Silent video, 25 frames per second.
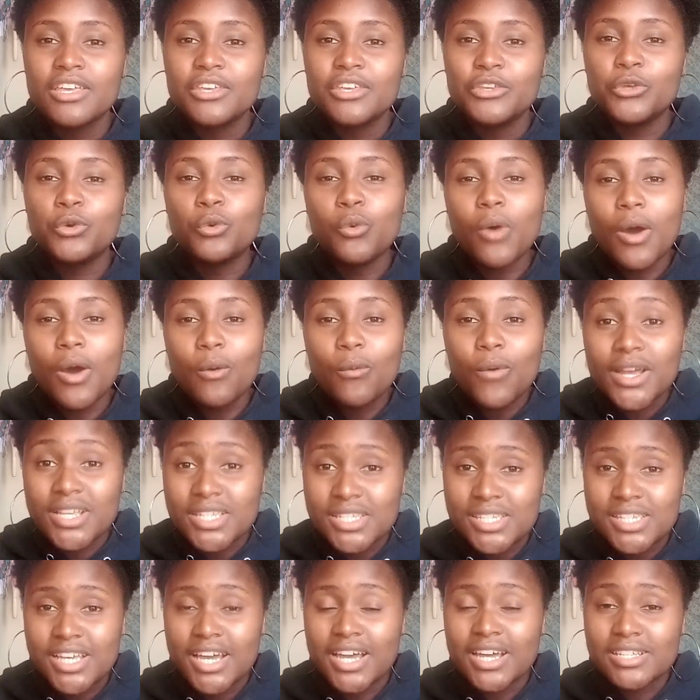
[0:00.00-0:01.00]
you were
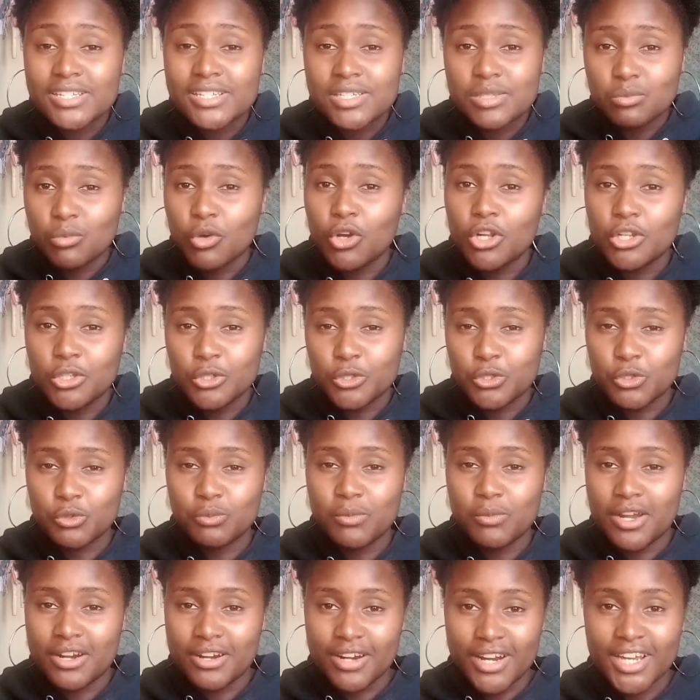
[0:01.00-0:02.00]
once a small
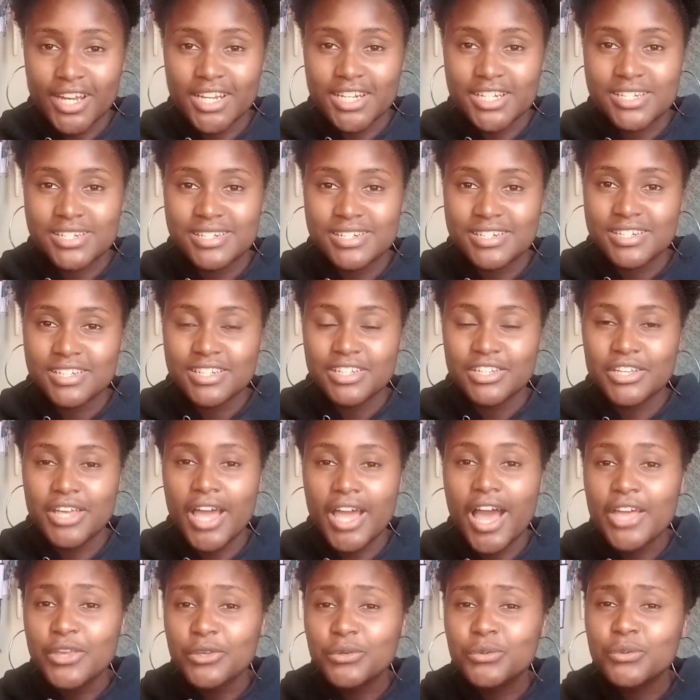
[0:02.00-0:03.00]
YouTuber, right?
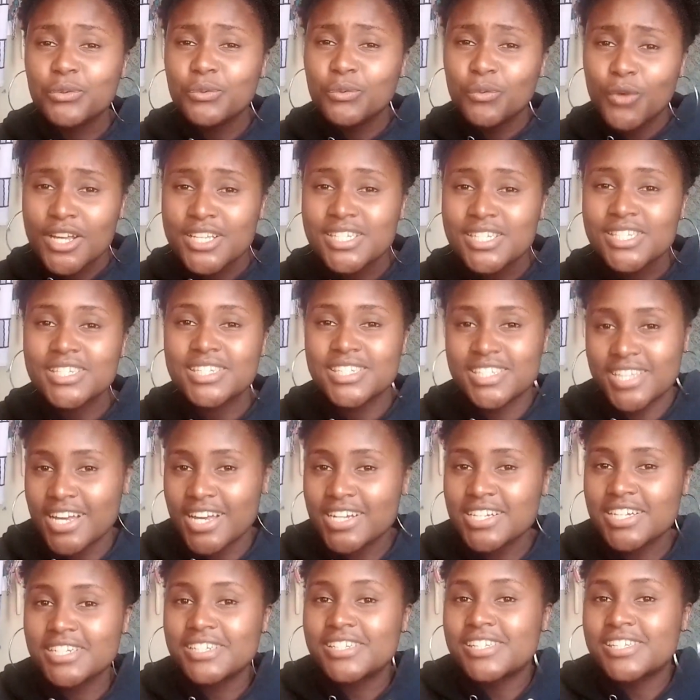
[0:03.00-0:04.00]
Yeah, you once
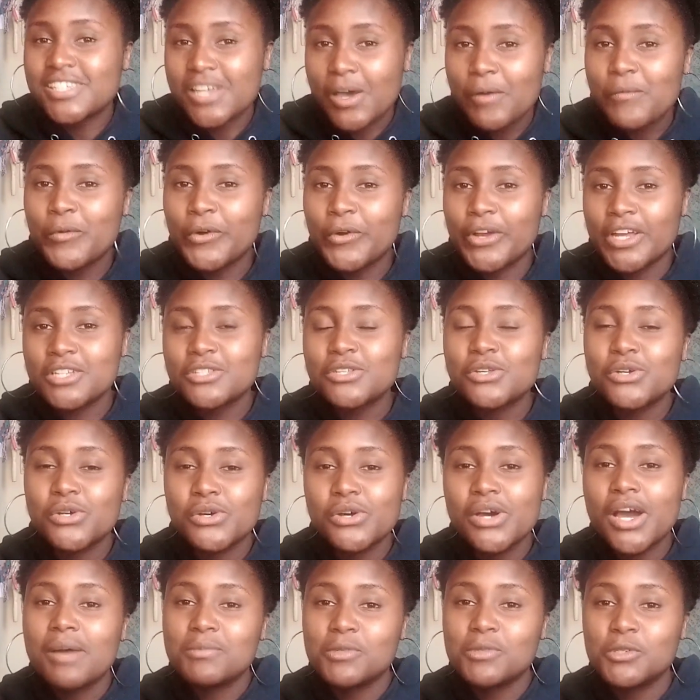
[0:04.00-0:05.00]
started somewhere,
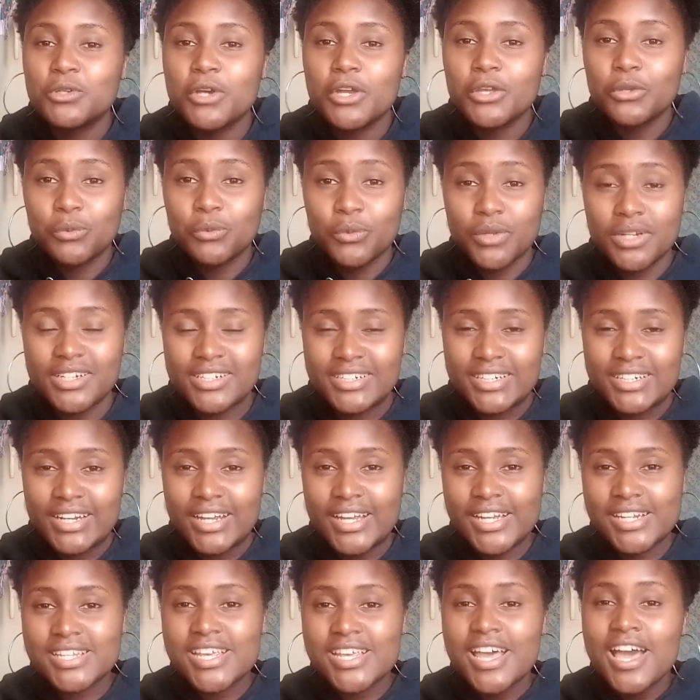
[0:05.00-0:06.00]
so I'm sure you will
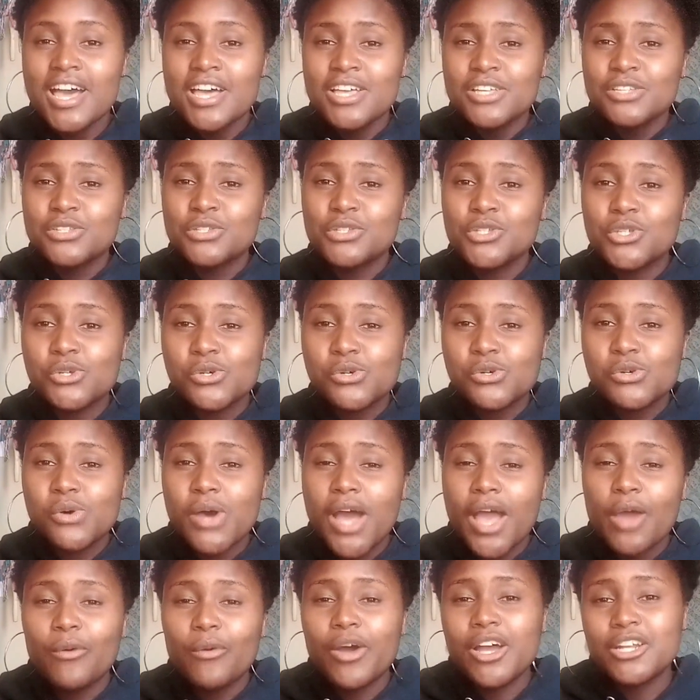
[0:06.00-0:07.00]
relate. So
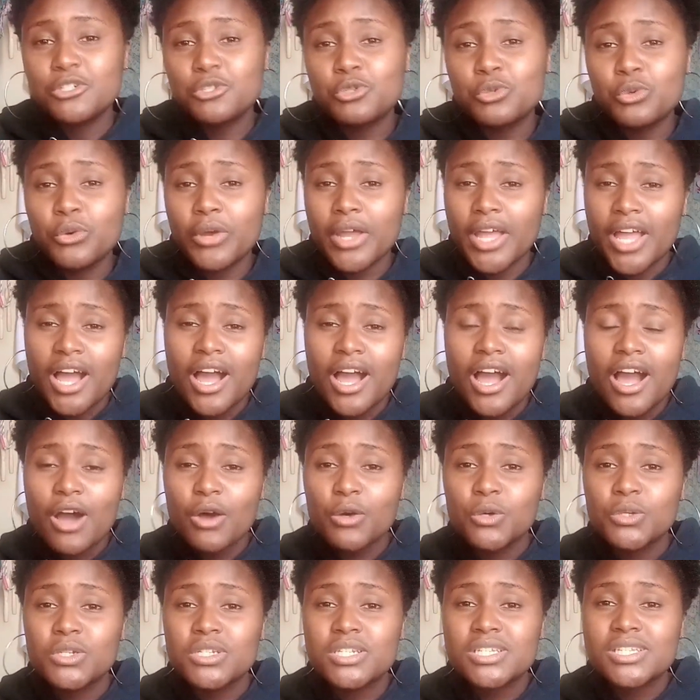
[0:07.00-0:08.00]
I want to air
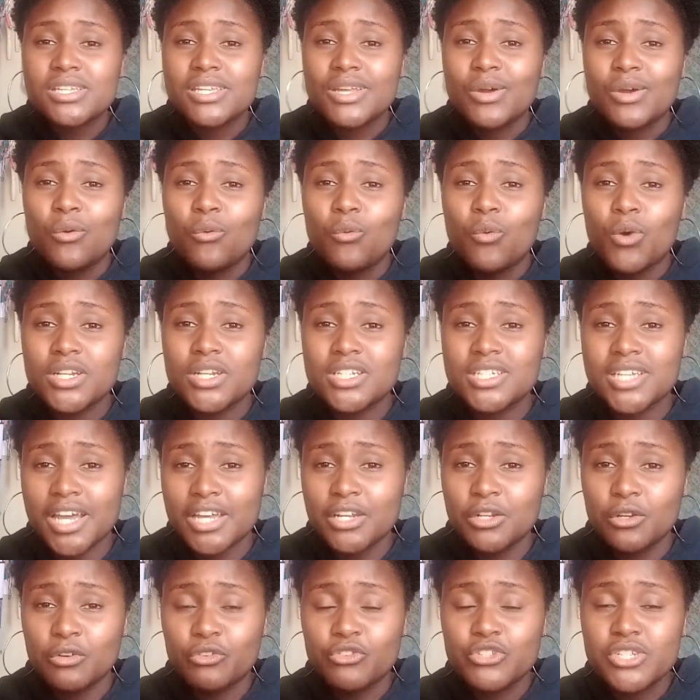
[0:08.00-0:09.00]
out what
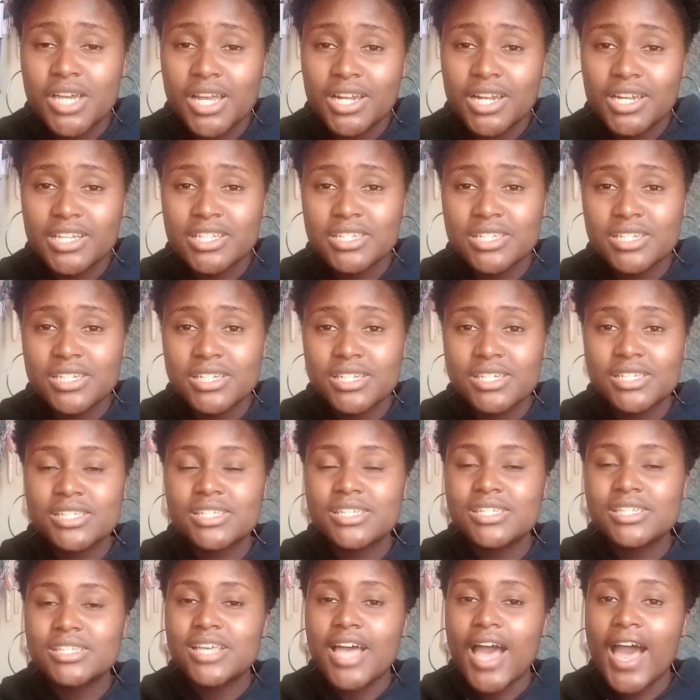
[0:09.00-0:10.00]
kind of
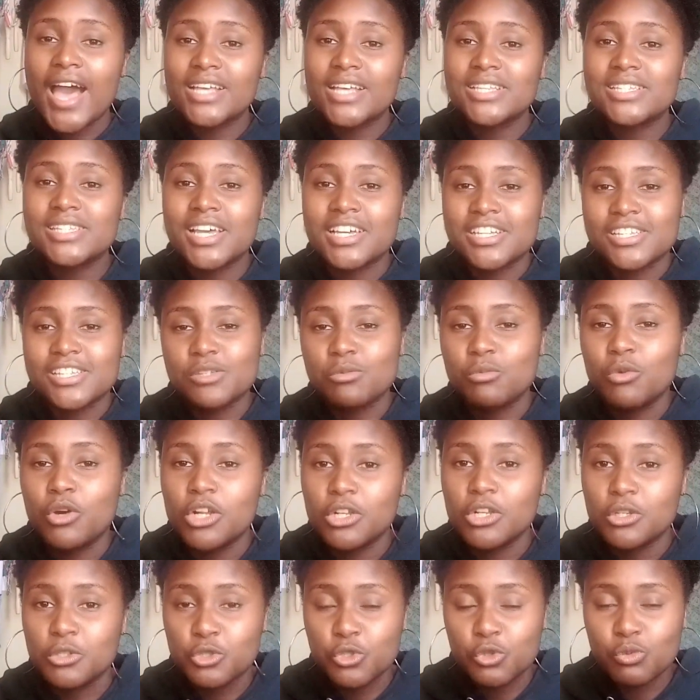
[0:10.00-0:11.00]
challenges as a small
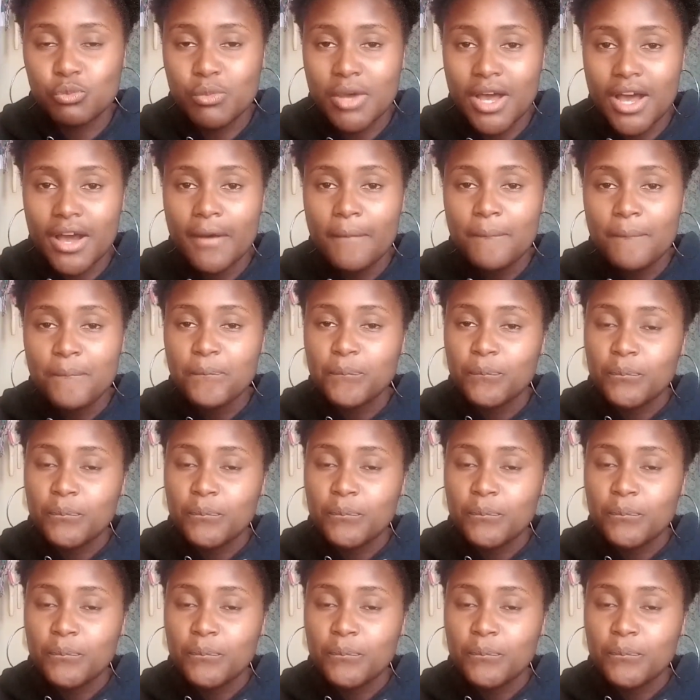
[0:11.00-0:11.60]
YouTuber